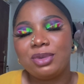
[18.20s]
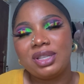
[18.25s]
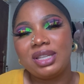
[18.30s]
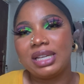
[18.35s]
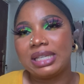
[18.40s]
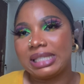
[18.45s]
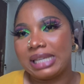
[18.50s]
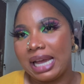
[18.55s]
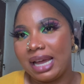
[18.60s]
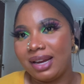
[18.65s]
just
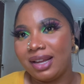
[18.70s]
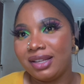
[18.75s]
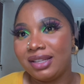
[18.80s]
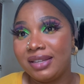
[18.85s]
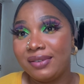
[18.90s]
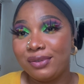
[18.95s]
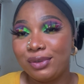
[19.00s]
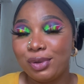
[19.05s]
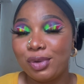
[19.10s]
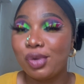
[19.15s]
excited
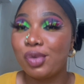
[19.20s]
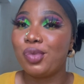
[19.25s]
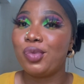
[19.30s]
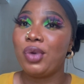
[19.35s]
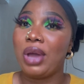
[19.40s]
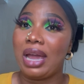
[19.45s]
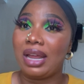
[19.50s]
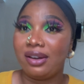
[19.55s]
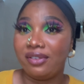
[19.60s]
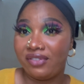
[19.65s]
even though
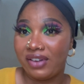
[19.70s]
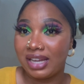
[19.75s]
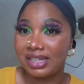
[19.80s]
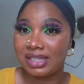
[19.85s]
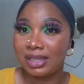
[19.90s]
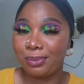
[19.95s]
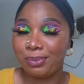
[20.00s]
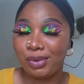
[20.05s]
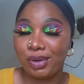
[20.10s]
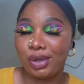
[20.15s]
we are in the
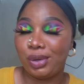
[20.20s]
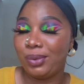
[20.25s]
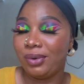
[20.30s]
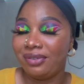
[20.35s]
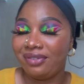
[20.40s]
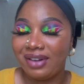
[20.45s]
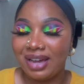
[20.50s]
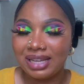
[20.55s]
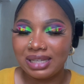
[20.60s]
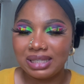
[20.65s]
fasting period we're
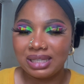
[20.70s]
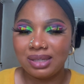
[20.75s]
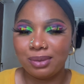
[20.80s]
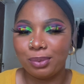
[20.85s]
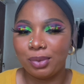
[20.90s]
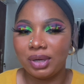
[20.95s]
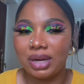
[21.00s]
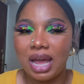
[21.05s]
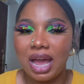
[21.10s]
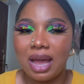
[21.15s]
fasting
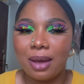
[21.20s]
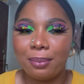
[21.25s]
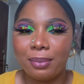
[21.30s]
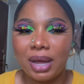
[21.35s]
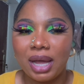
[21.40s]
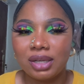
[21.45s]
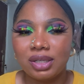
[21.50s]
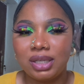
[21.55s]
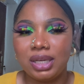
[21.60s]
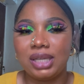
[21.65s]
but i'm
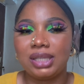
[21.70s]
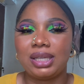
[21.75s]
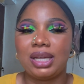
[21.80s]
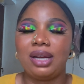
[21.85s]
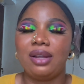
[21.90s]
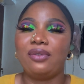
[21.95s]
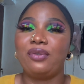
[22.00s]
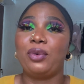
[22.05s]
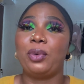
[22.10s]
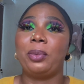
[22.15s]
actually
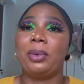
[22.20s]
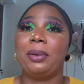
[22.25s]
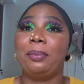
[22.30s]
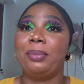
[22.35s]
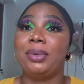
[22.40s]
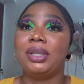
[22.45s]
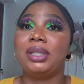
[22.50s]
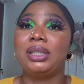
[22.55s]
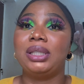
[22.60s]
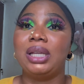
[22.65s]
excited for my
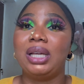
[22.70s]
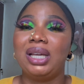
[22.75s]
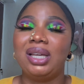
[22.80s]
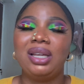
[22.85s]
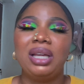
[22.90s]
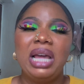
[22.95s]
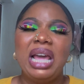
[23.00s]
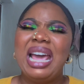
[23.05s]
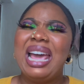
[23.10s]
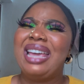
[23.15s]
birthday
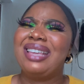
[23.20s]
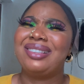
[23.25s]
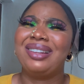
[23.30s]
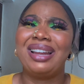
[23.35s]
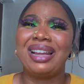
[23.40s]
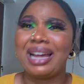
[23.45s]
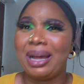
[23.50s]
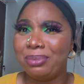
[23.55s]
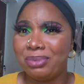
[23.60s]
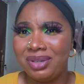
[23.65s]
it's not
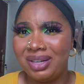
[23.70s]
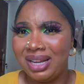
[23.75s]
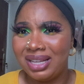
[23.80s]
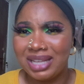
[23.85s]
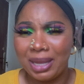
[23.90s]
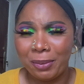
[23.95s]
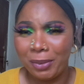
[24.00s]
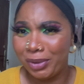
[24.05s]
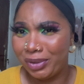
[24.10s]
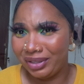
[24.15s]
like i'm doing it
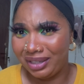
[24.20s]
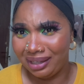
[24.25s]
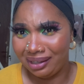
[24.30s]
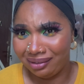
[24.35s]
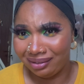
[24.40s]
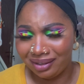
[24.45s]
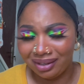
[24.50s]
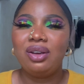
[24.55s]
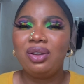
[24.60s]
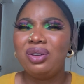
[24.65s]
i'm not doing
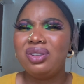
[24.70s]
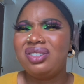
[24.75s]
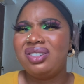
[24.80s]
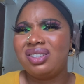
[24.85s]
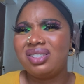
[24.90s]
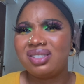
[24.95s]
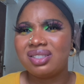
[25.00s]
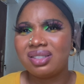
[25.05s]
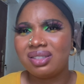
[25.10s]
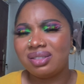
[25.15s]
anything you know it's
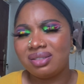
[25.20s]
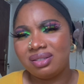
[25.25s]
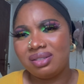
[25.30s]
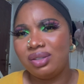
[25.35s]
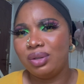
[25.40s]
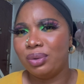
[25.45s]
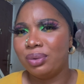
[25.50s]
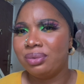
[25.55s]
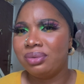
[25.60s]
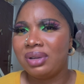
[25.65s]
just
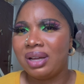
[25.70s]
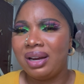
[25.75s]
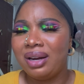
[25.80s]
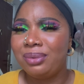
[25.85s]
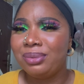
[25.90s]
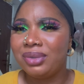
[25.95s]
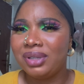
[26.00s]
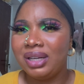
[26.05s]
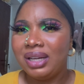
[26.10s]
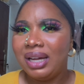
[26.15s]
no,
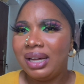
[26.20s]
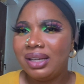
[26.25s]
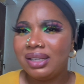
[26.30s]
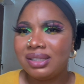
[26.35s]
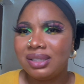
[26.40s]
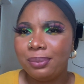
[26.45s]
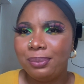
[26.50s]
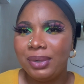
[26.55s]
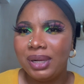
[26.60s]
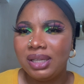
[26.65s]
Alhamdulillah
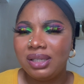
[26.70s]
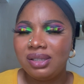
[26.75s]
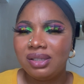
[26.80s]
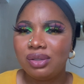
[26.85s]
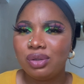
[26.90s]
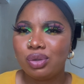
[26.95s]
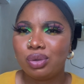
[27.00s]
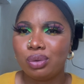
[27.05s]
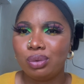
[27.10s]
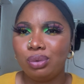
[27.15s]
is a
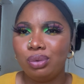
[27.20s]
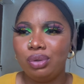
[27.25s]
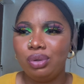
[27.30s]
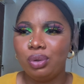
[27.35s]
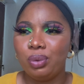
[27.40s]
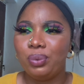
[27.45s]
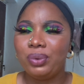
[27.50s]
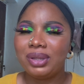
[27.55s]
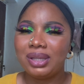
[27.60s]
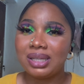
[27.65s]
blessing to you
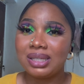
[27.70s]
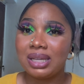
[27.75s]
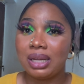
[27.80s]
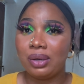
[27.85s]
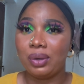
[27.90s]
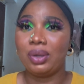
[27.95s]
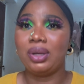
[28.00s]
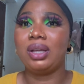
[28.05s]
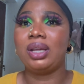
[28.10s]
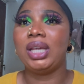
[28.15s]
know witness
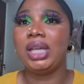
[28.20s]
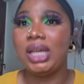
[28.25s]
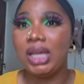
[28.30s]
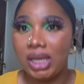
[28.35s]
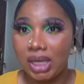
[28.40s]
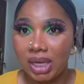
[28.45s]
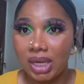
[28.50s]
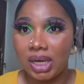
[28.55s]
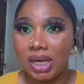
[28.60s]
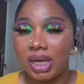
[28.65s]
another
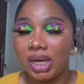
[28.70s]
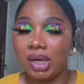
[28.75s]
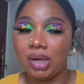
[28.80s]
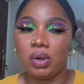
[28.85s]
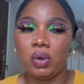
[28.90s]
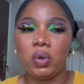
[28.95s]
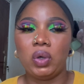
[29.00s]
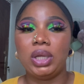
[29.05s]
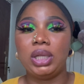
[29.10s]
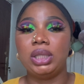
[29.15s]
year,
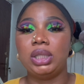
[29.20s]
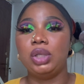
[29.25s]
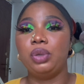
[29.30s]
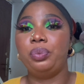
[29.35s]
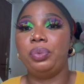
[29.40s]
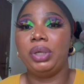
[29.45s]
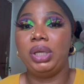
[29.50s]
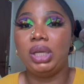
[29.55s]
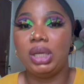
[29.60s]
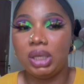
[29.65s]
our, a new
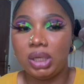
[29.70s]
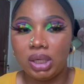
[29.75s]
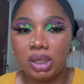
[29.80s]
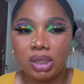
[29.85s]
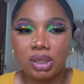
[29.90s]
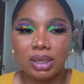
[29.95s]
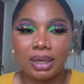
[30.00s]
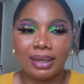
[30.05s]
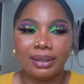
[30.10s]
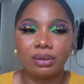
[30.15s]

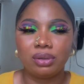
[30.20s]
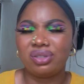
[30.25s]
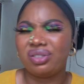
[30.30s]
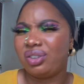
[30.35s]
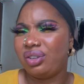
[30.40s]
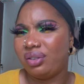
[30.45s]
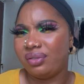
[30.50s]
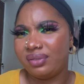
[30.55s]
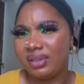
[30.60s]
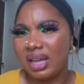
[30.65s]
beginning, and
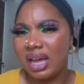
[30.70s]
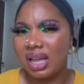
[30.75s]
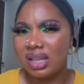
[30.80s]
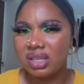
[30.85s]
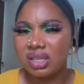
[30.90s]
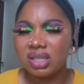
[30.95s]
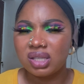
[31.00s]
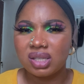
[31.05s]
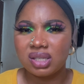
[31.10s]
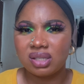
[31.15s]
all of that.
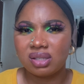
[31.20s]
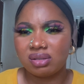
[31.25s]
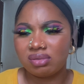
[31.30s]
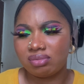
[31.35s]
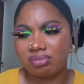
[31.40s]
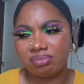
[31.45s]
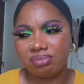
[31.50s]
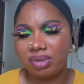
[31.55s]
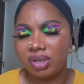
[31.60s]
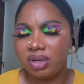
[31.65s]
It is
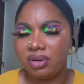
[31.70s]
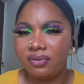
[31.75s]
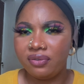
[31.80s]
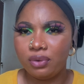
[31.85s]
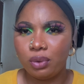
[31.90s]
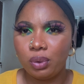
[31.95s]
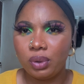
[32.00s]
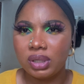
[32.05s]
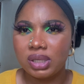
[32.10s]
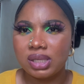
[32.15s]

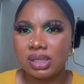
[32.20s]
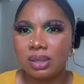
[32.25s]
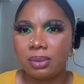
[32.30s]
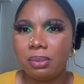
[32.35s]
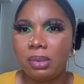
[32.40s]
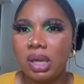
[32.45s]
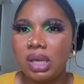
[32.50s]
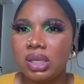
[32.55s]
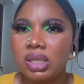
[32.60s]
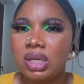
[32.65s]
beautiful. It is
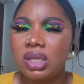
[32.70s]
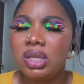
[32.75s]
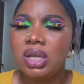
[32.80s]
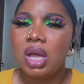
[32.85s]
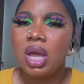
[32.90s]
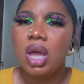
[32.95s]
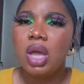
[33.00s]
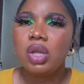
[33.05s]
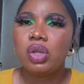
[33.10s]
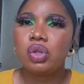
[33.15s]
amazing.
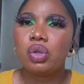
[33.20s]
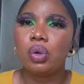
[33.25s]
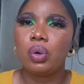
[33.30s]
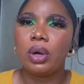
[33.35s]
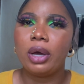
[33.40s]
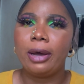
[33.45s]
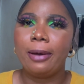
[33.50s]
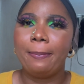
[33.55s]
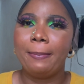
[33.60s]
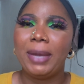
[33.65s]
So
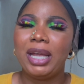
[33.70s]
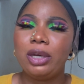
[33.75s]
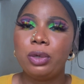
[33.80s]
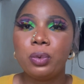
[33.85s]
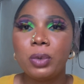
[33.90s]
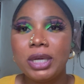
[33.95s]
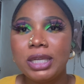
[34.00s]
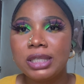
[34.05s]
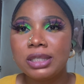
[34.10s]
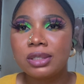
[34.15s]
um,
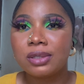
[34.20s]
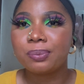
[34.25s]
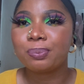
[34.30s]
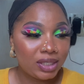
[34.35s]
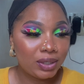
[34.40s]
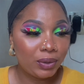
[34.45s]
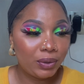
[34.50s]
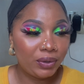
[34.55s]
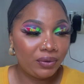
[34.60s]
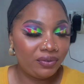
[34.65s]
anyways,
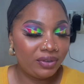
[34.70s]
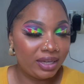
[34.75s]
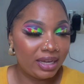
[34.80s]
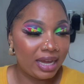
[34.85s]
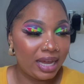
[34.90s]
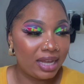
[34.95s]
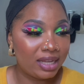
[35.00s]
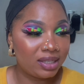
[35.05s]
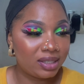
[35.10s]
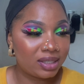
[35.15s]
so if you
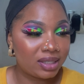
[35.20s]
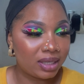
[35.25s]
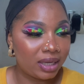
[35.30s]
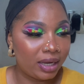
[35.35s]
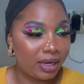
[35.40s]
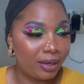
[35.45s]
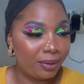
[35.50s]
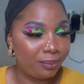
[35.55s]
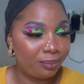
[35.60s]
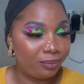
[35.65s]
guys
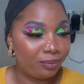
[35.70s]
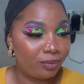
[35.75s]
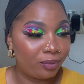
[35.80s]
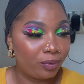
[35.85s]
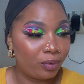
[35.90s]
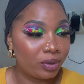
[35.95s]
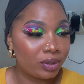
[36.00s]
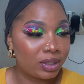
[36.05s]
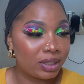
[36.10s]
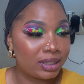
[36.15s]
um
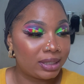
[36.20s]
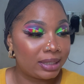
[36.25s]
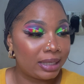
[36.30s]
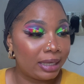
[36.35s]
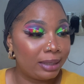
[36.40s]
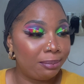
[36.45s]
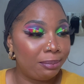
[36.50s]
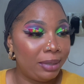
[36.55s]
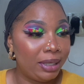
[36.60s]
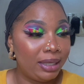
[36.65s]
want to
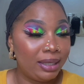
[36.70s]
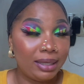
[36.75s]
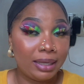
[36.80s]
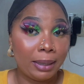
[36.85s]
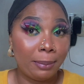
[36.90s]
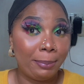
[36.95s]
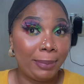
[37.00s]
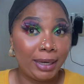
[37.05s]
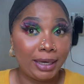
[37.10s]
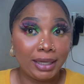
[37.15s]
send me
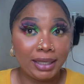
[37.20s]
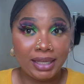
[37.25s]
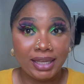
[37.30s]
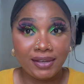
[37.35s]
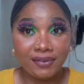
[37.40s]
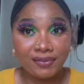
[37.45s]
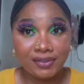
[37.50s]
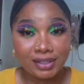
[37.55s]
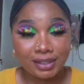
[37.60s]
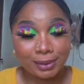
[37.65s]
a better
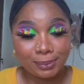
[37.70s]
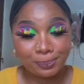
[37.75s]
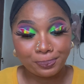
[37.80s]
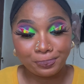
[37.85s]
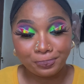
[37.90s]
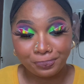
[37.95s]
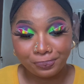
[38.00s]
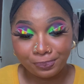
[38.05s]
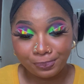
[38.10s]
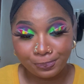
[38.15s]
gift,
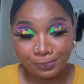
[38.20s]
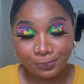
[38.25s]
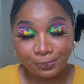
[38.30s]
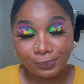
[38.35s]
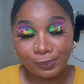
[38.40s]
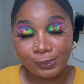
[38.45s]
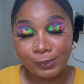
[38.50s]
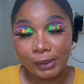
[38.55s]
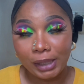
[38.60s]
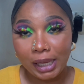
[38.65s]

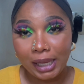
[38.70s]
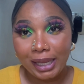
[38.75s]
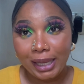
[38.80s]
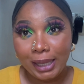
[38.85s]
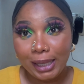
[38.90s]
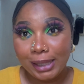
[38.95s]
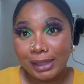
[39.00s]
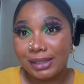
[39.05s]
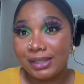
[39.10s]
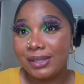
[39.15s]

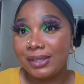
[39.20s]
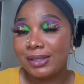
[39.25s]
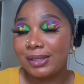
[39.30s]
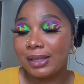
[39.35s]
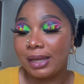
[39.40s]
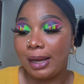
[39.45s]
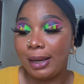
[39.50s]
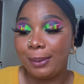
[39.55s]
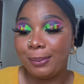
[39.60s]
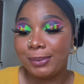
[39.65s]

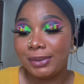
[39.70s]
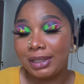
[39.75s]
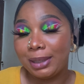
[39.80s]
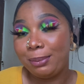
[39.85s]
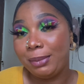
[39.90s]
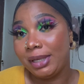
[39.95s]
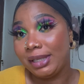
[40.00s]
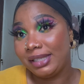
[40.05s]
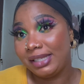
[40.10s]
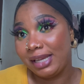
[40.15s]
just um send
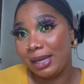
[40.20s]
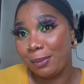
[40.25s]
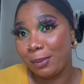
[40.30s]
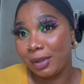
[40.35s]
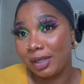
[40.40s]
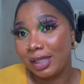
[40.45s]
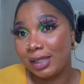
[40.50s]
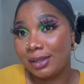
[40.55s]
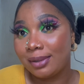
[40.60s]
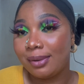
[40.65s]
me a DM
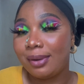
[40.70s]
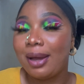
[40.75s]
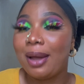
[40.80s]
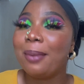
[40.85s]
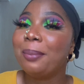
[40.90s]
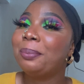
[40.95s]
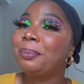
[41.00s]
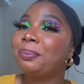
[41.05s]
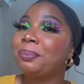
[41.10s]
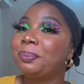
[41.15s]
on
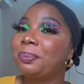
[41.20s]
Instagram,